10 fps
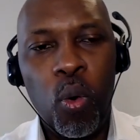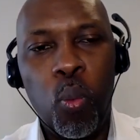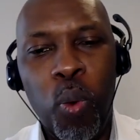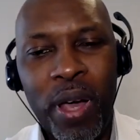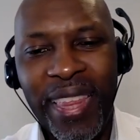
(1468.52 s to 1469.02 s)

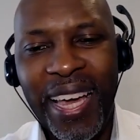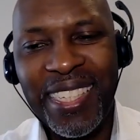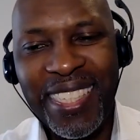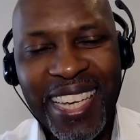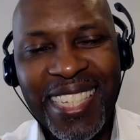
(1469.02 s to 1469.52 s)
When they
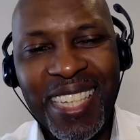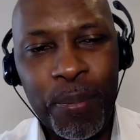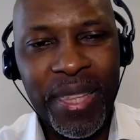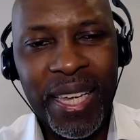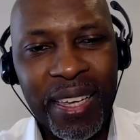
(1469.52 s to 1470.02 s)
see
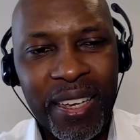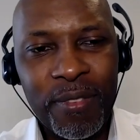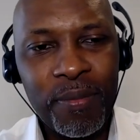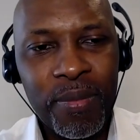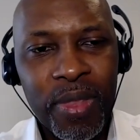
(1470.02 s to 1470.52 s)
something
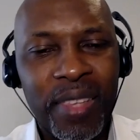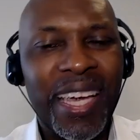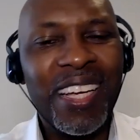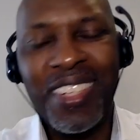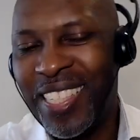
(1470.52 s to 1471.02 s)
they
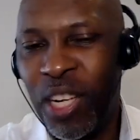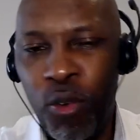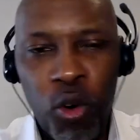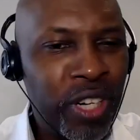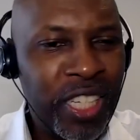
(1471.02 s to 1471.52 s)
consider
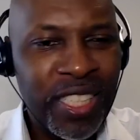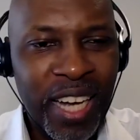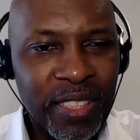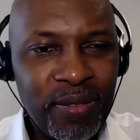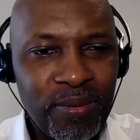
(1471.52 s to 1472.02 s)
already
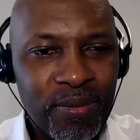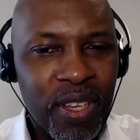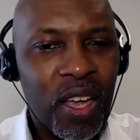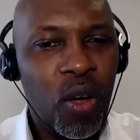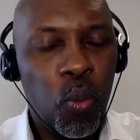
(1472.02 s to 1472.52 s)
done,
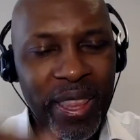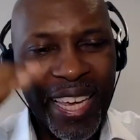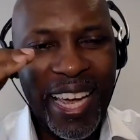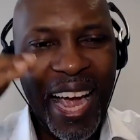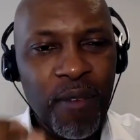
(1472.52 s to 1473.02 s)
when they
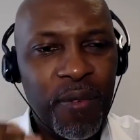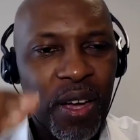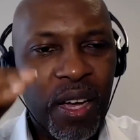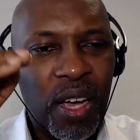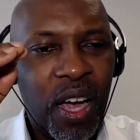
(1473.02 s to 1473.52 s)
have
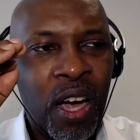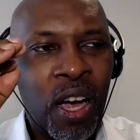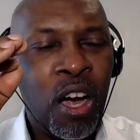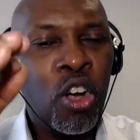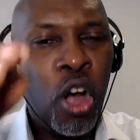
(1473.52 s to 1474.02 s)

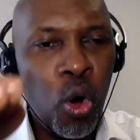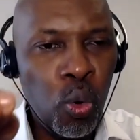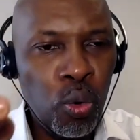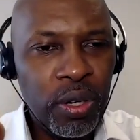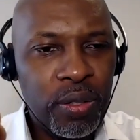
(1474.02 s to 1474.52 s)
a goal,
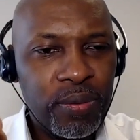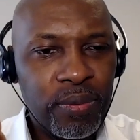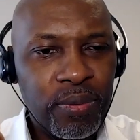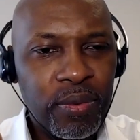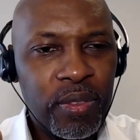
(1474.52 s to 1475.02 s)

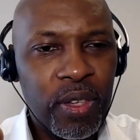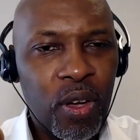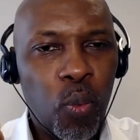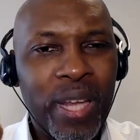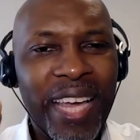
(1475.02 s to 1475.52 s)

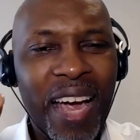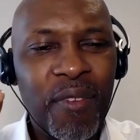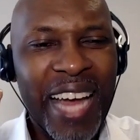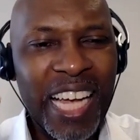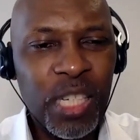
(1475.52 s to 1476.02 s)
when they have an
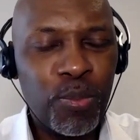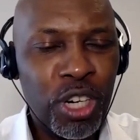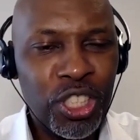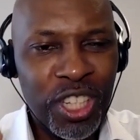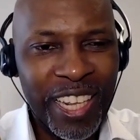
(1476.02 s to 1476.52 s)

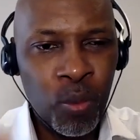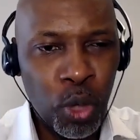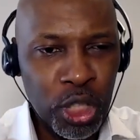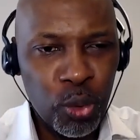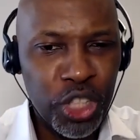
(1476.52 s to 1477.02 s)
aspiration that they want
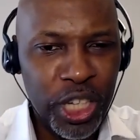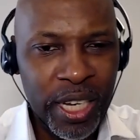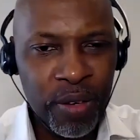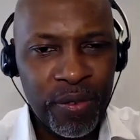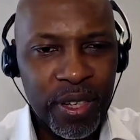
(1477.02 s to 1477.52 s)
to
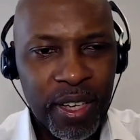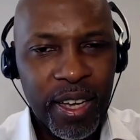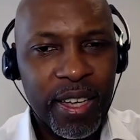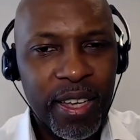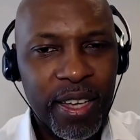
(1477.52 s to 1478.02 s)
achieve,
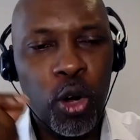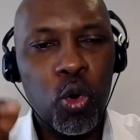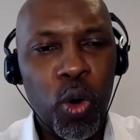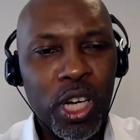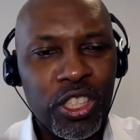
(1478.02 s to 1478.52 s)
they don't
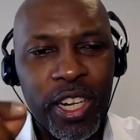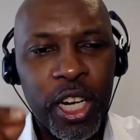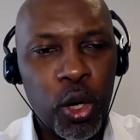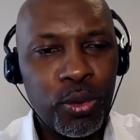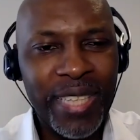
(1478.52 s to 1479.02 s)
question, they
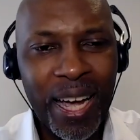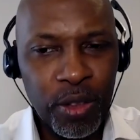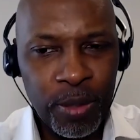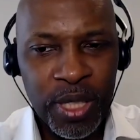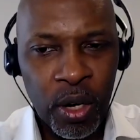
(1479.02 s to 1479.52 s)
don't doubt
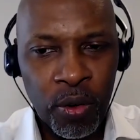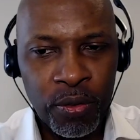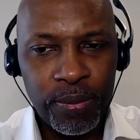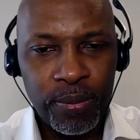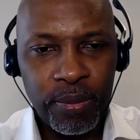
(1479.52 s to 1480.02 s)
themselves.